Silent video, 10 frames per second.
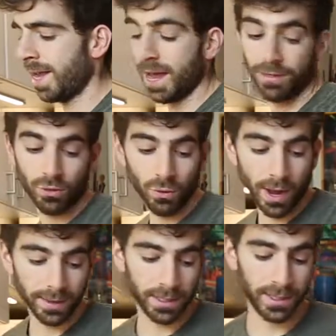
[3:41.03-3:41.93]
and
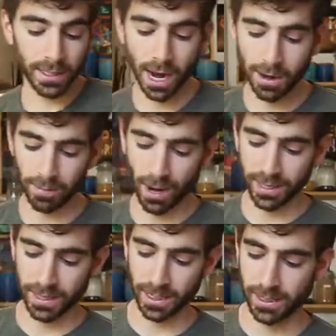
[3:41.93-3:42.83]
throughout the entire
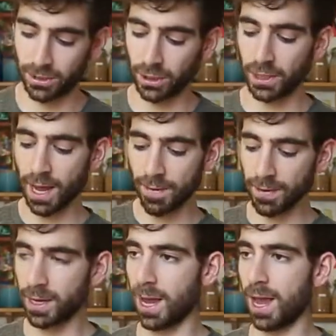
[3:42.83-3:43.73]
process is just
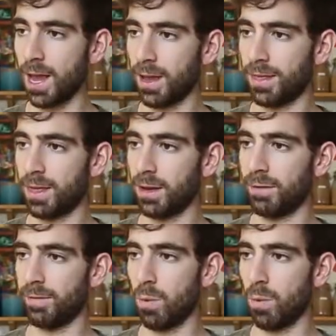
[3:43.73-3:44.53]
having a thing of